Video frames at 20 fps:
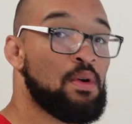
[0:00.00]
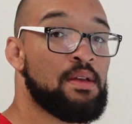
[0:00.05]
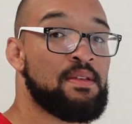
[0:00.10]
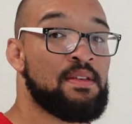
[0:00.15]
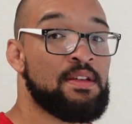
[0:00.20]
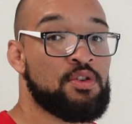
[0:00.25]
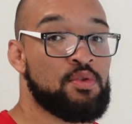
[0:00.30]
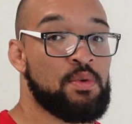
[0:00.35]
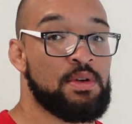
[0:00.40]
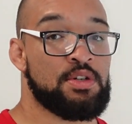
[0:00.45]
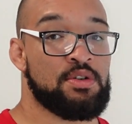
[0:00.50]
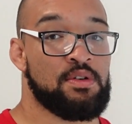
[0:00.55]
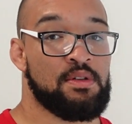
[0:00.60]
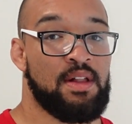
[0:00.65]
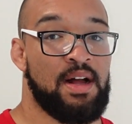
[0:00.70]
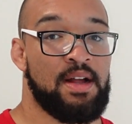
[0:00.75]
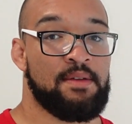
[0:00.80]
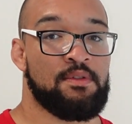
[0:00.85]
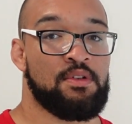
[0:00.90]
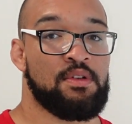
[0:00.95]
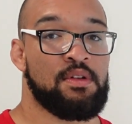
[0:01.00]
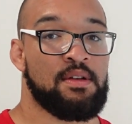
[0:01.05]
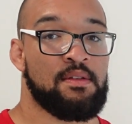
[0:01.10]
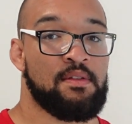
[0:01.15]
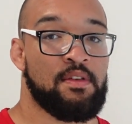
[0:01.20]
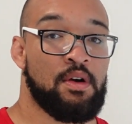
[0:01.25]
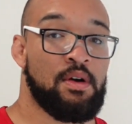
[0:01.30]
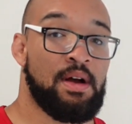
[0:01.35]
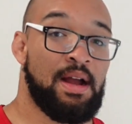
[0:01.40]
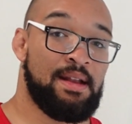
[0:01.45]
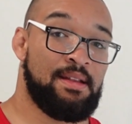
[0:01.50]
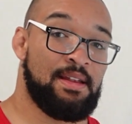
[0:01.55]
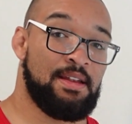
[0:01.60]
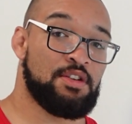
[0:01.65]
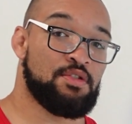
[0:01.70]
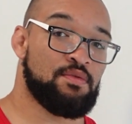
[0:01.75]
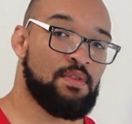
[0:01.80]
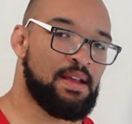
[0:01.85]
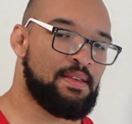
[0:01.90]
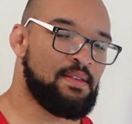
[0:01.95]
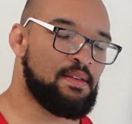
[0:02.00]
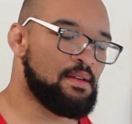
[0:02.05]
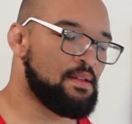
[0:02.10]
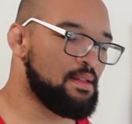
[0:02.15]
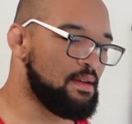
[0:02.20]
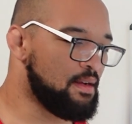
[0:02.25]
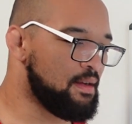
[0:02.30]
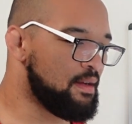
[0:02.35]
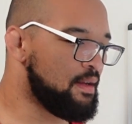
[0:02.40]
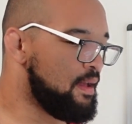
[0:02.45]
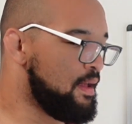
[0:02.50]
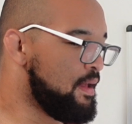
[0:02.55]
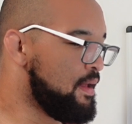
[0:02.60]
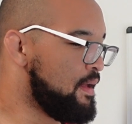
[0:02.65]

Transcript: situational live rolling. So I teach wrestling there.